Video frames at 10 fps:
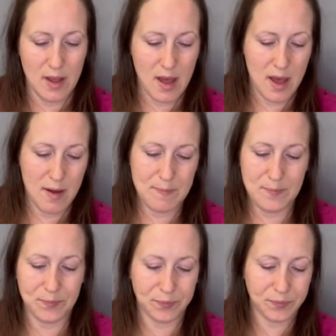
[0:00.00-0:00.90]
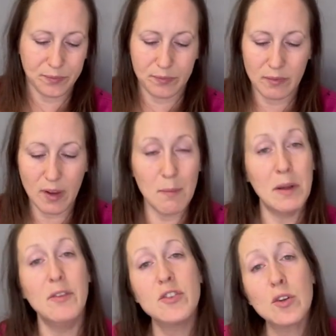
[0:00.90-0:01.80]
But
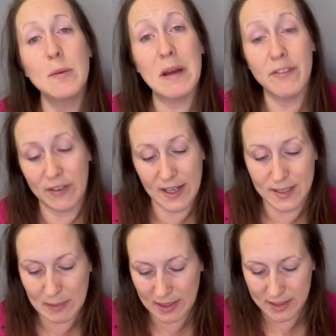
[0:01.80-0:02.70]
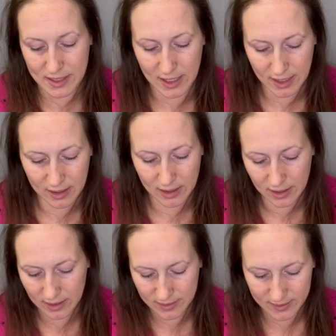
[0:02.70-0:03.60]
you've just got a bit of flexibility.
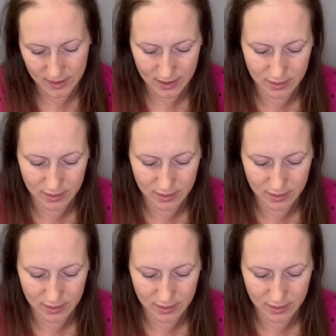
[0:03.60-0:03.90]
So